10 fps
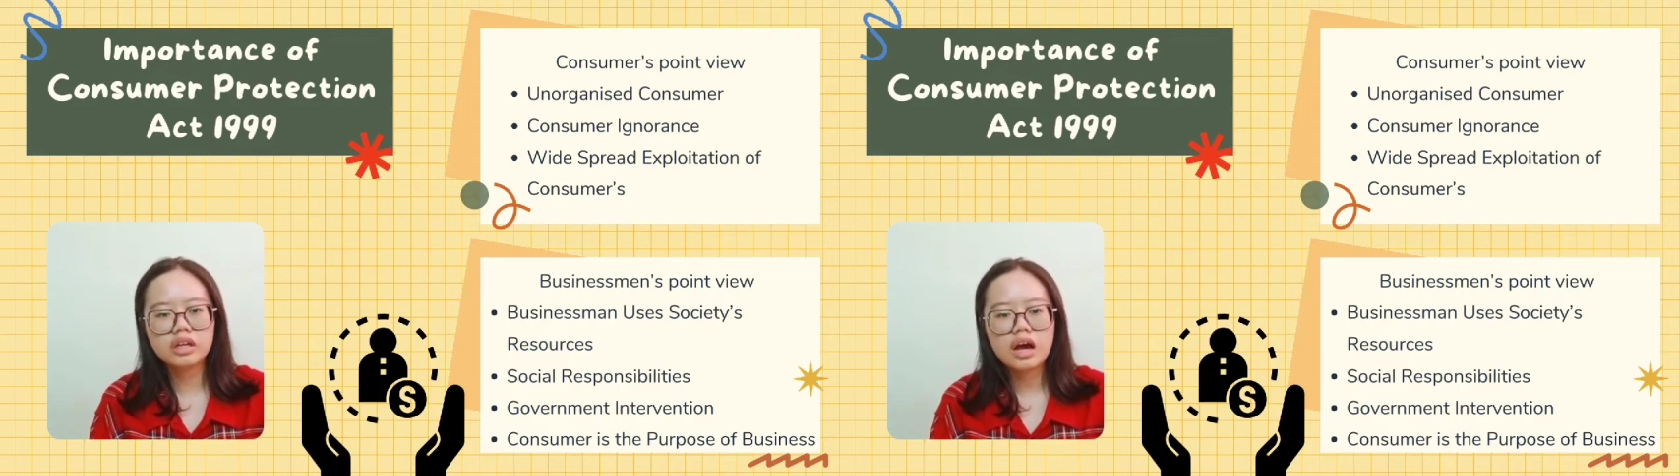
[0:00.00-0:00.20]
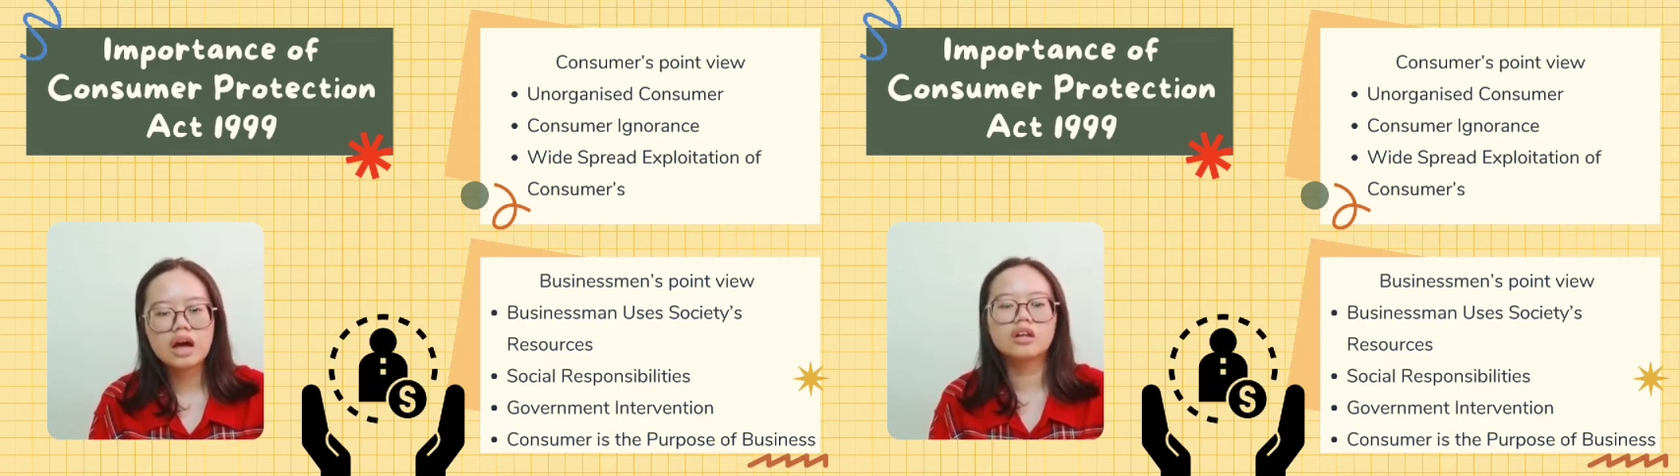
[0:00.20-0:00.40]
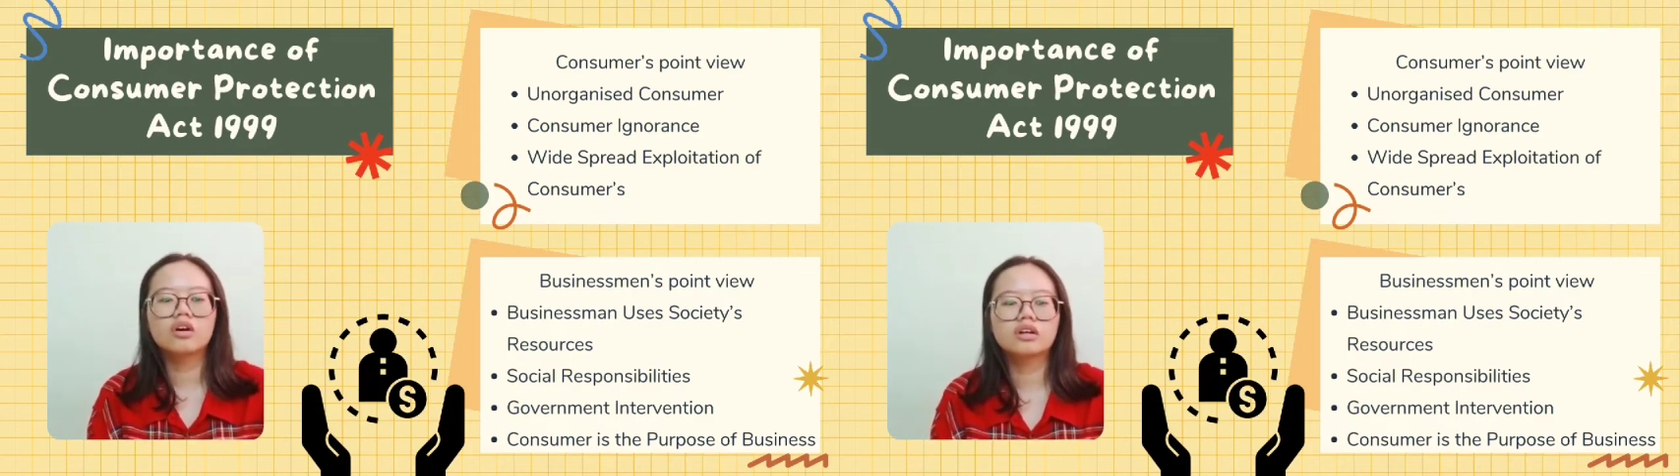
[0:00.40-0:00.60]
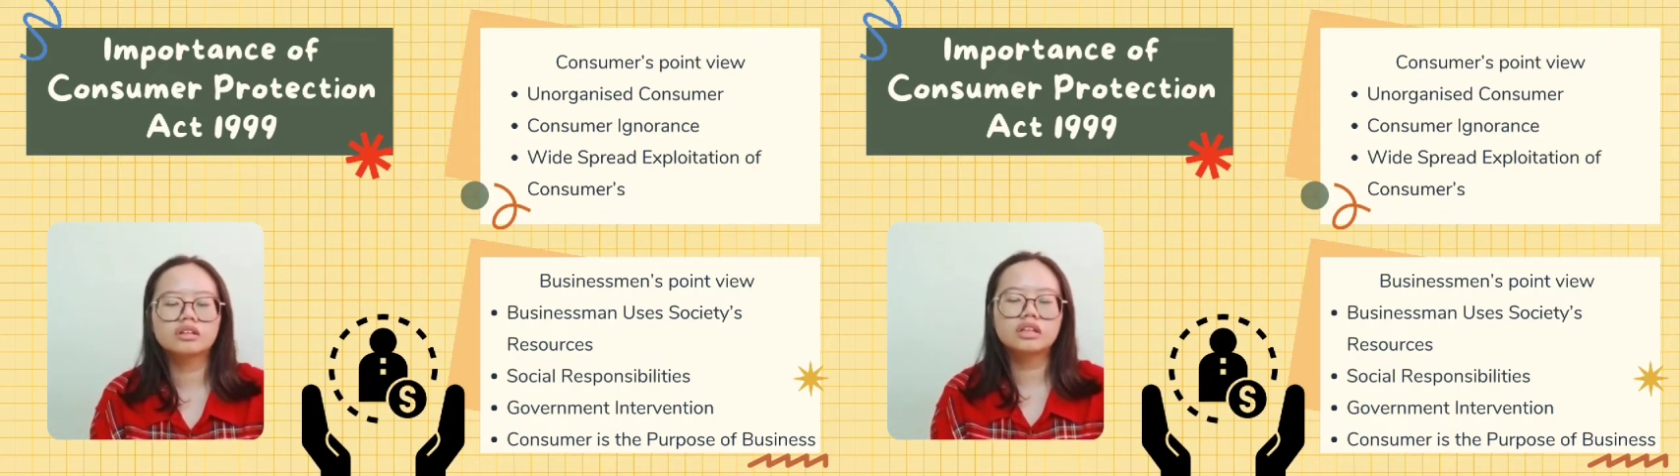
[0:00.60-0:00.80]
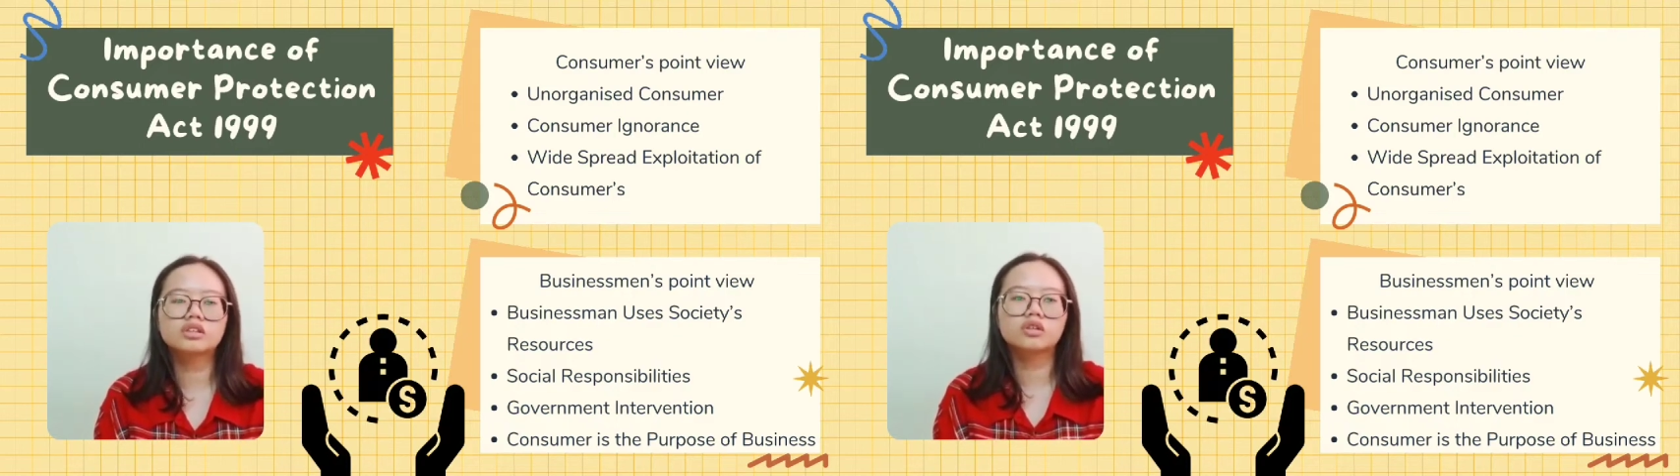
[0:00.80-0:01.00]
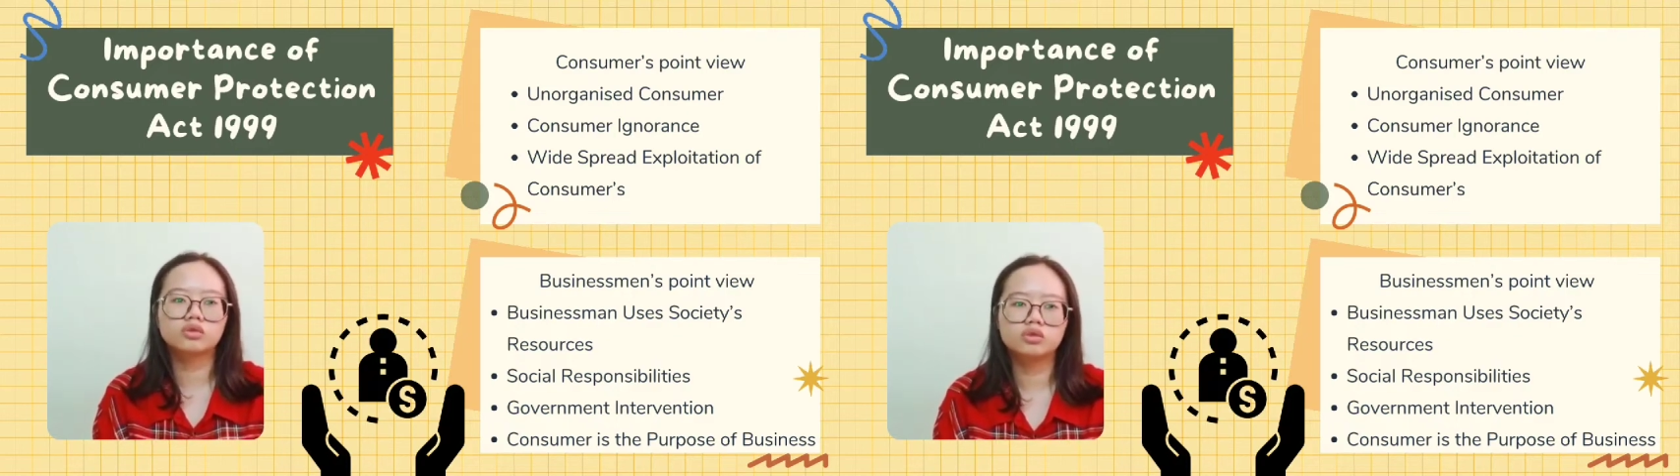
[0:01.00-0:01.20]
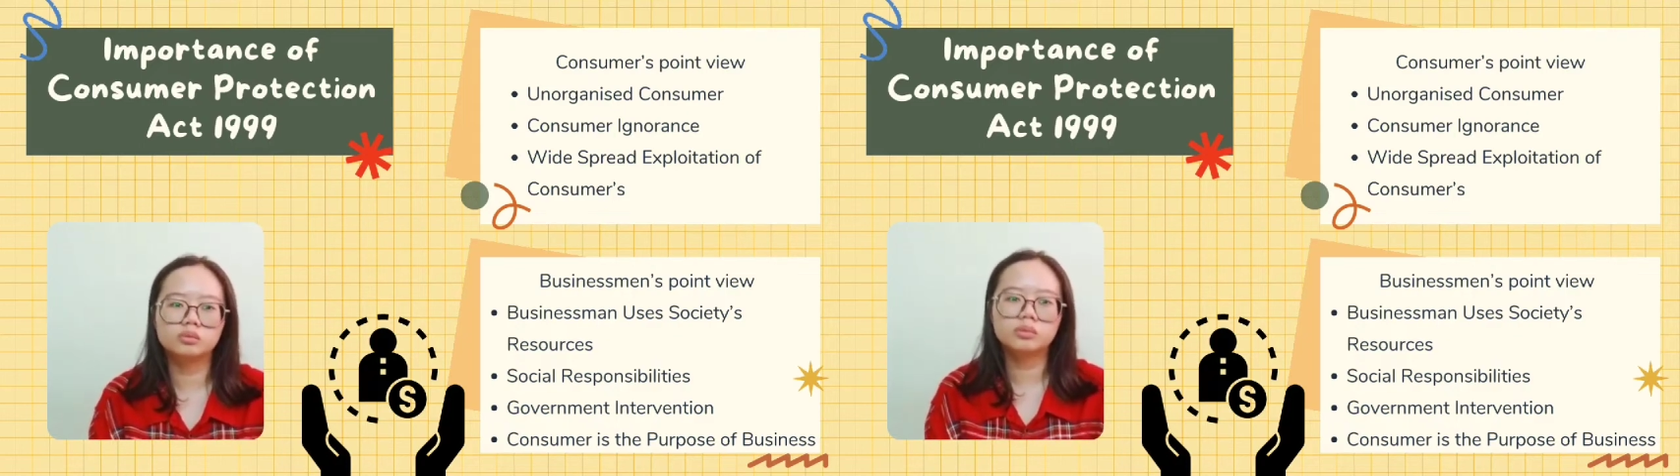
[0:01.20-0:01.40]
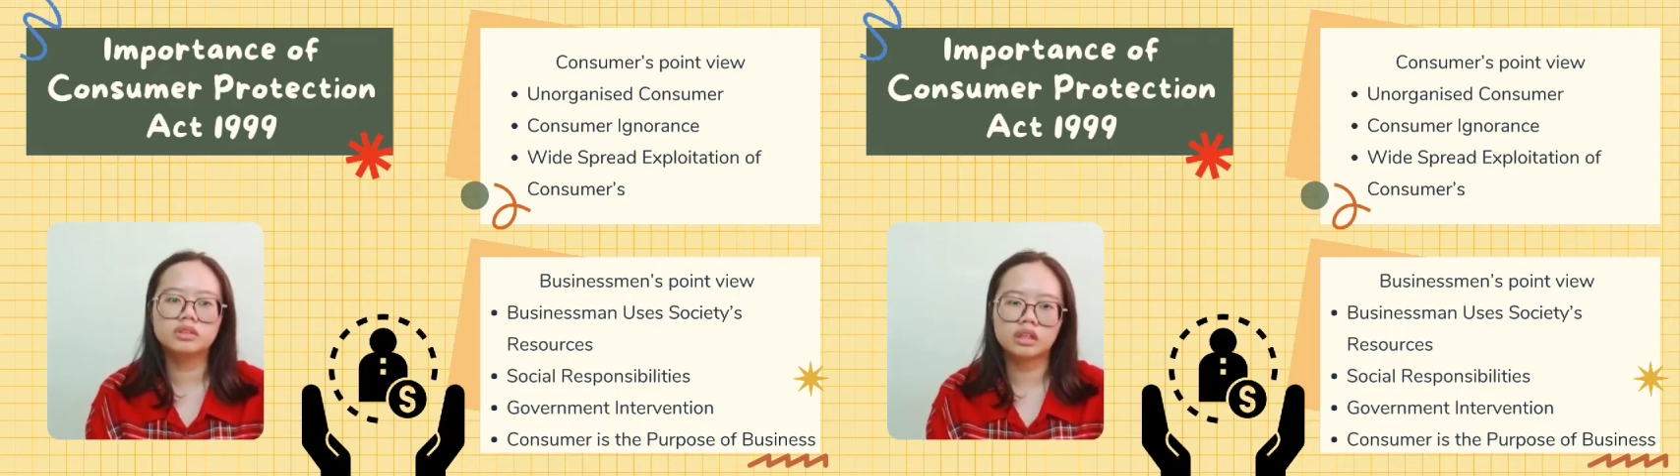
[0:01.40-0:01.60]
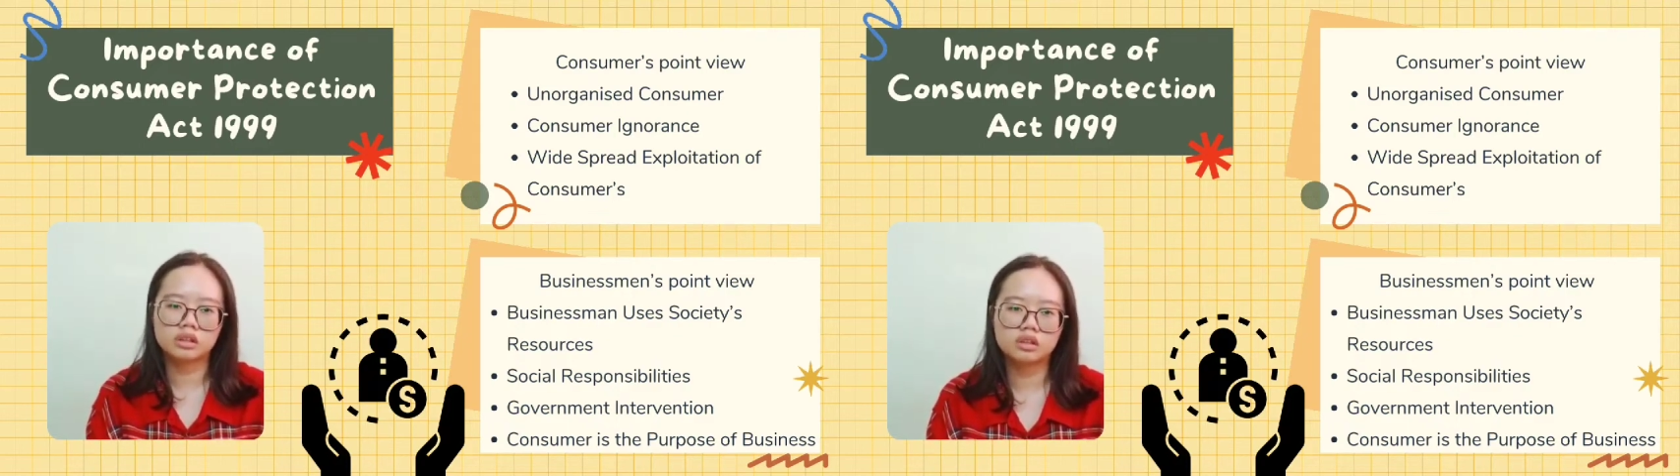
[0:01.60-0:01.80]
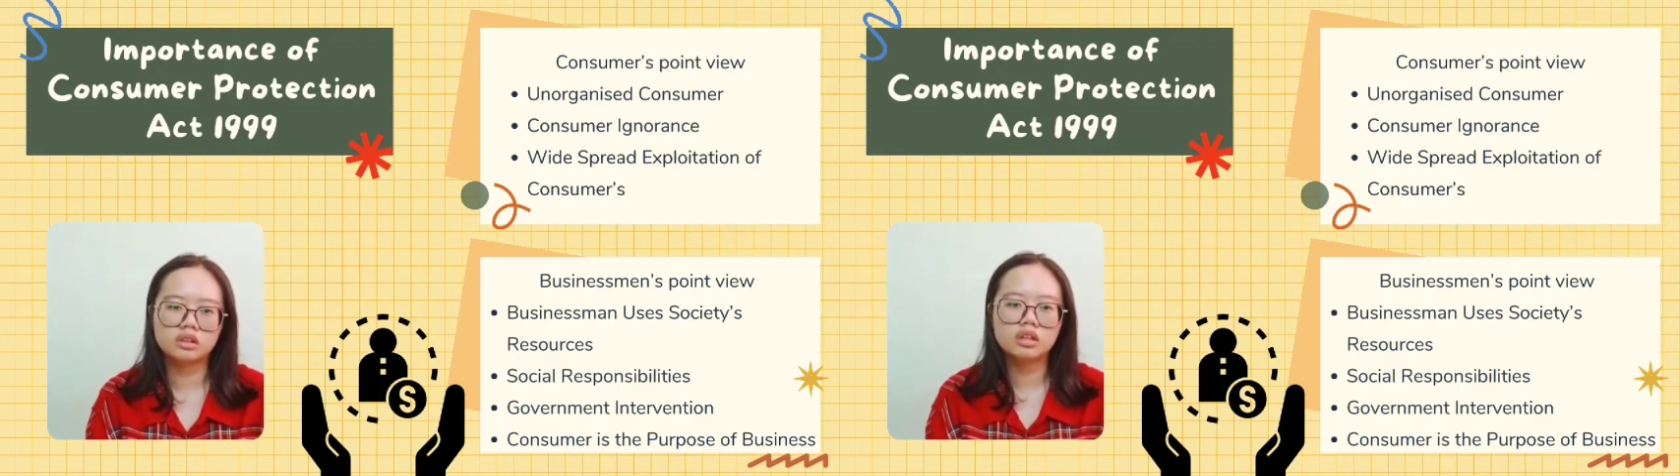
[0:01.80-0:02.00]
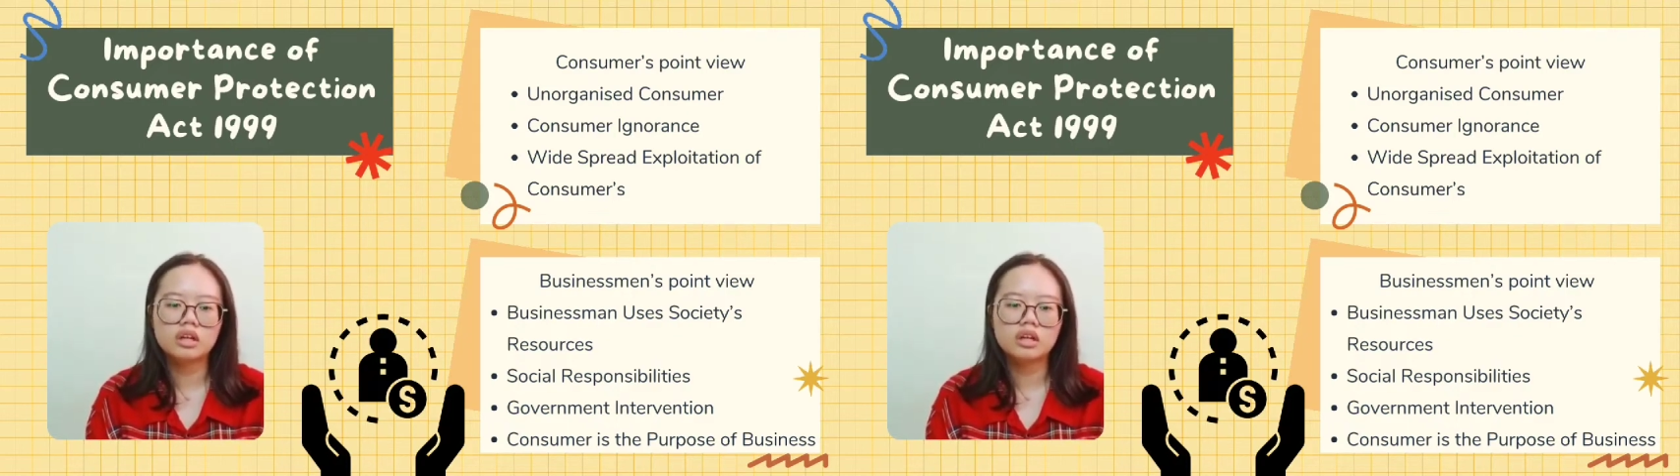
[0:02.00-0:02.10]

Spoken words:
unorganized consumer sector,